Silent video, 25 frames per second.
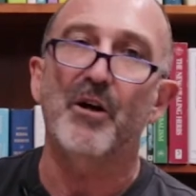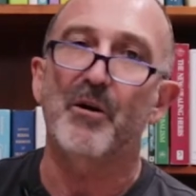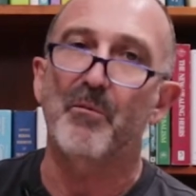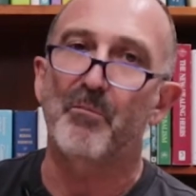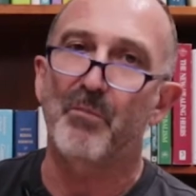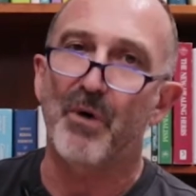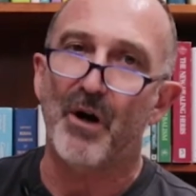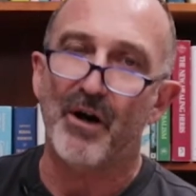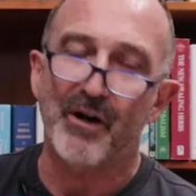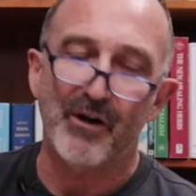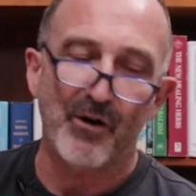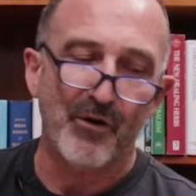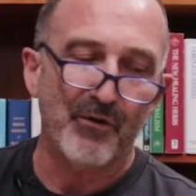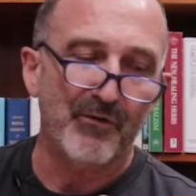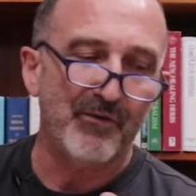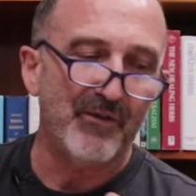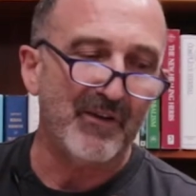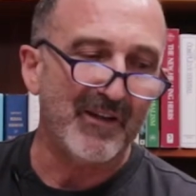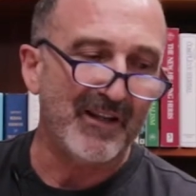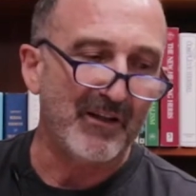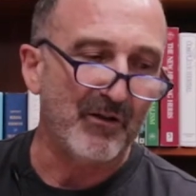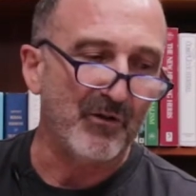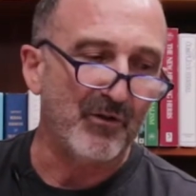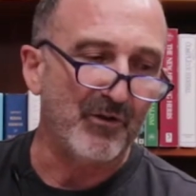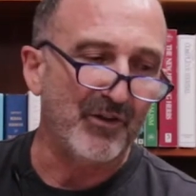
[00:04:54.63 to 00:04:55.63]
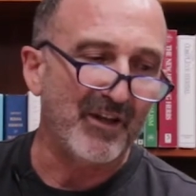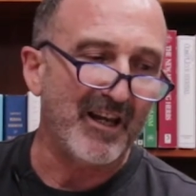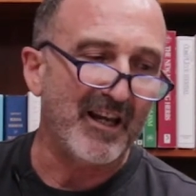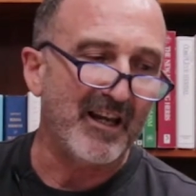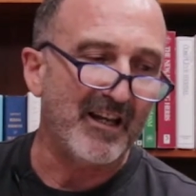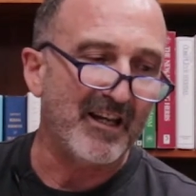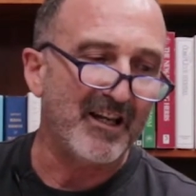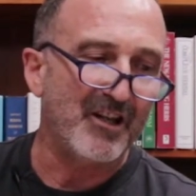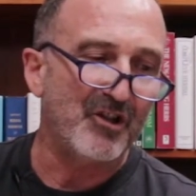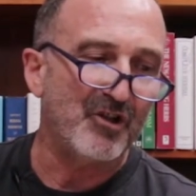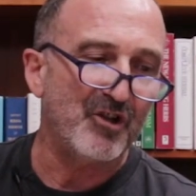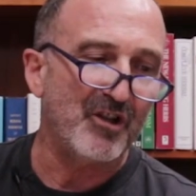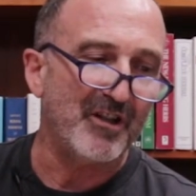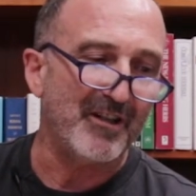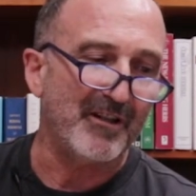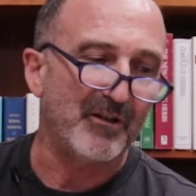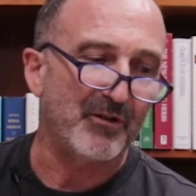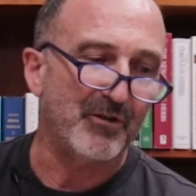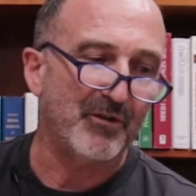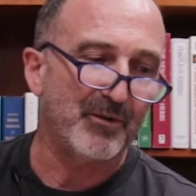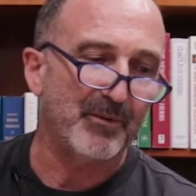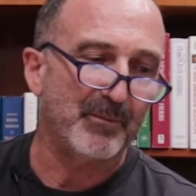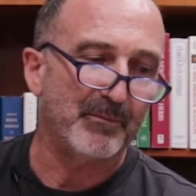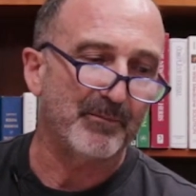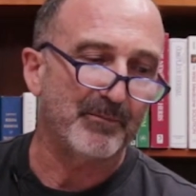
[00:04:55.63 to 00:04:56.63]
biofield
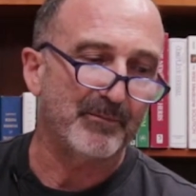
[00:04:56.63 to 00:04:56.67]
energies.